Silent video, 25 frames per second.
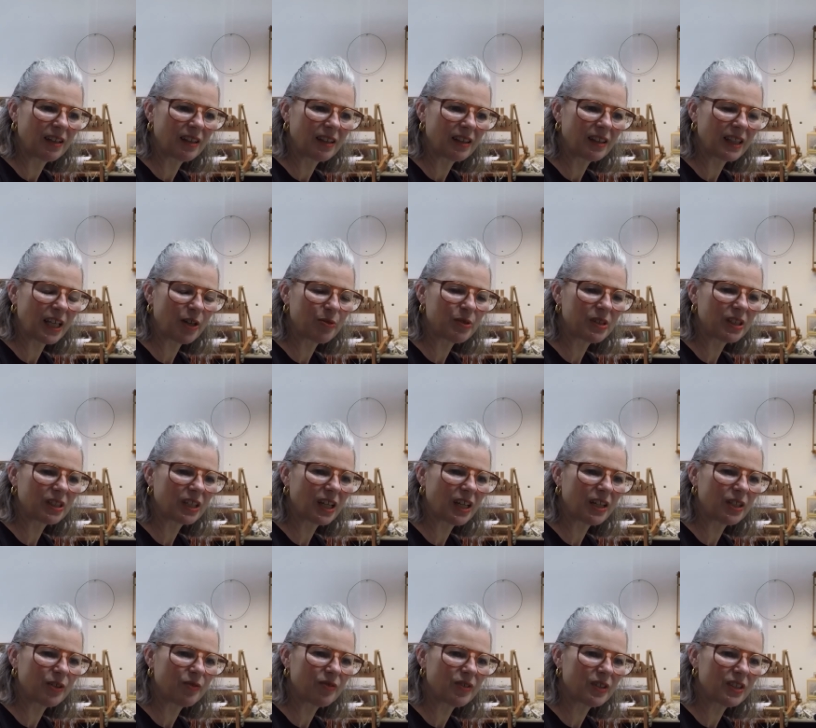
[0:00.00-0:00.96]
that was
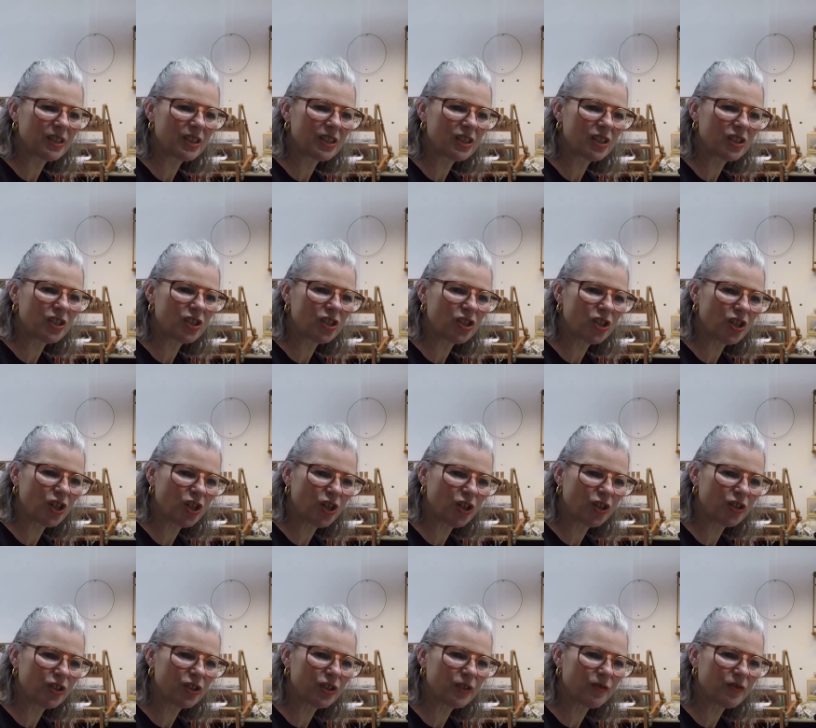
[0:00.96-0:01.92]
kind of a
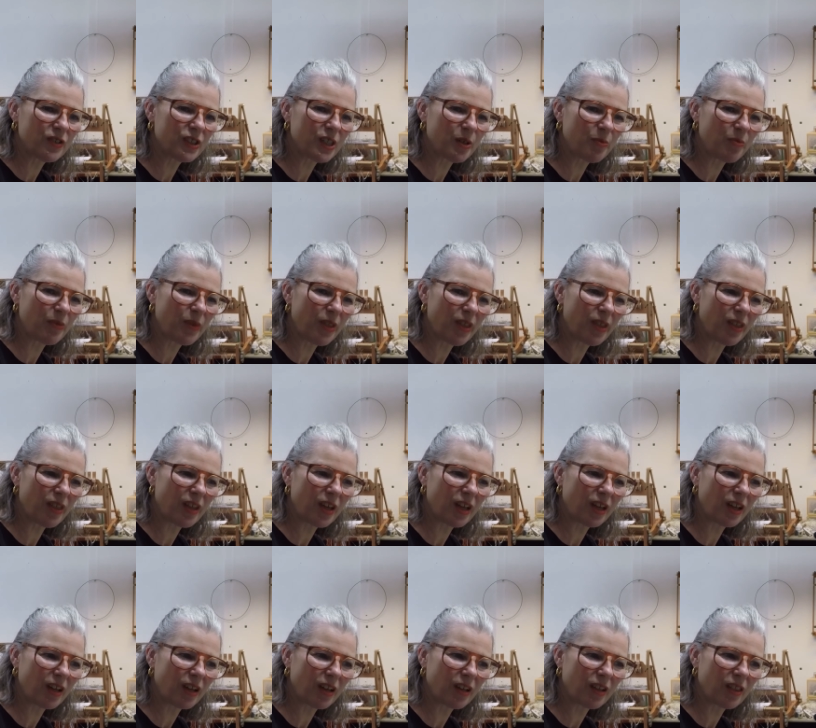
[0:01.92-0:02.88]
start of
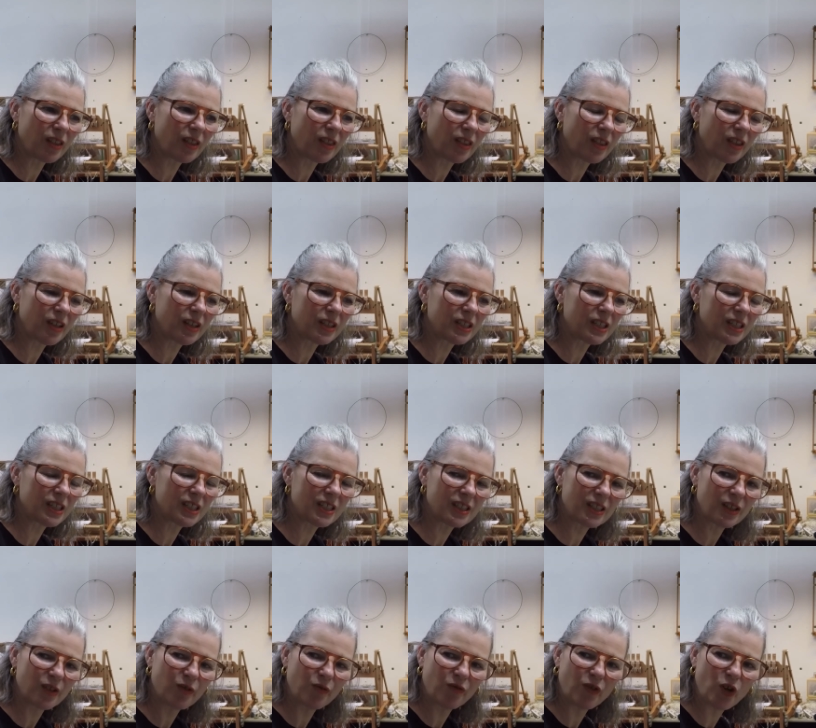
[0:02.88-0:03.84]
something that has
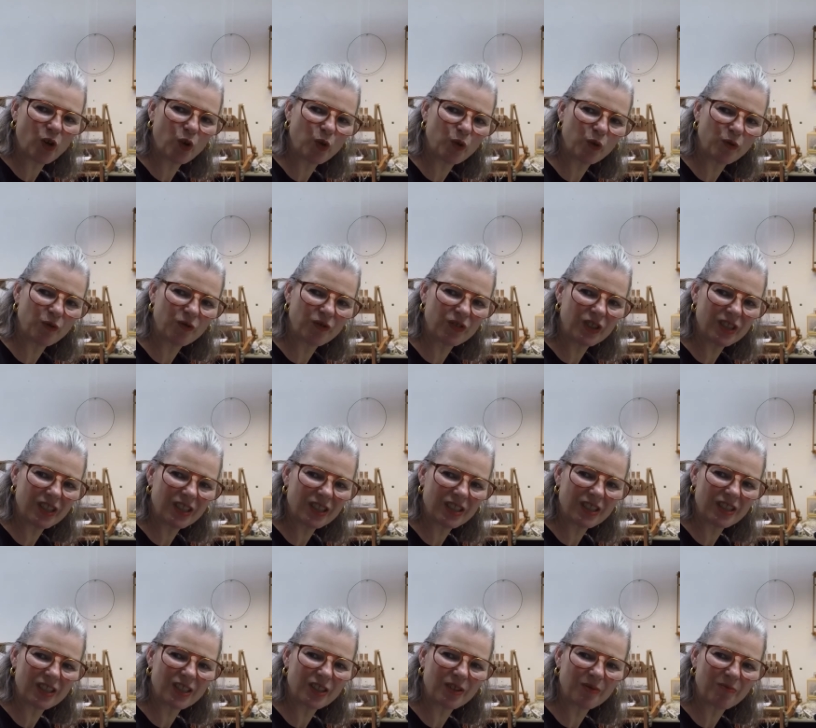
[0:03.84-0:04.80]
evolved
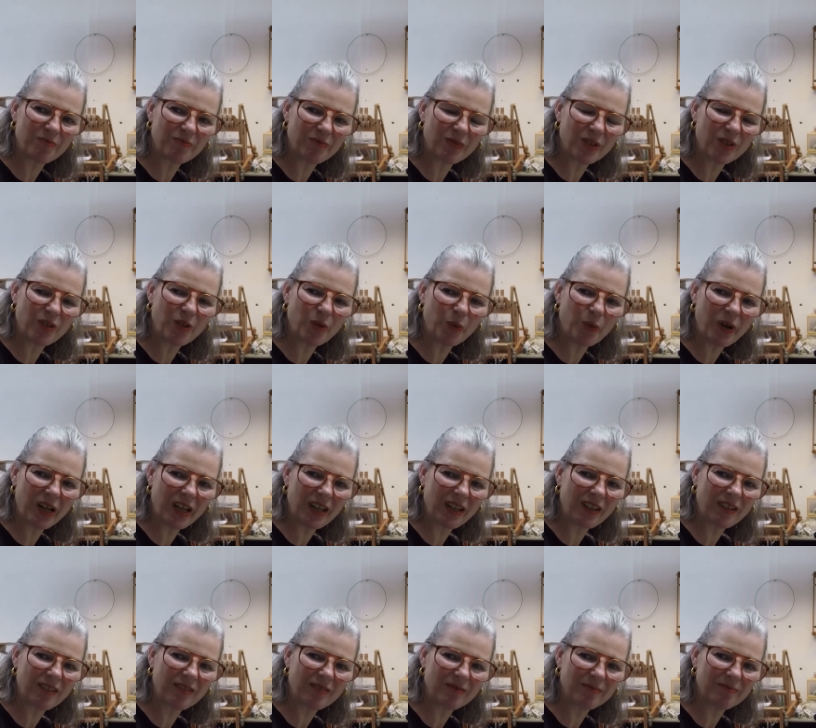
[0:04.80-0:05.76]
into the
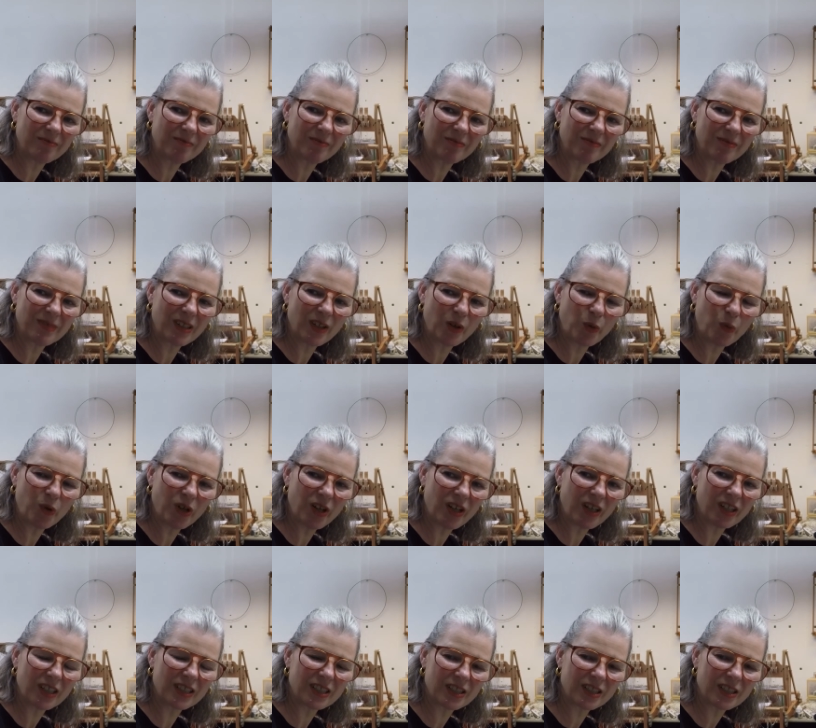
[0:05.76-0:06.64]
way I work.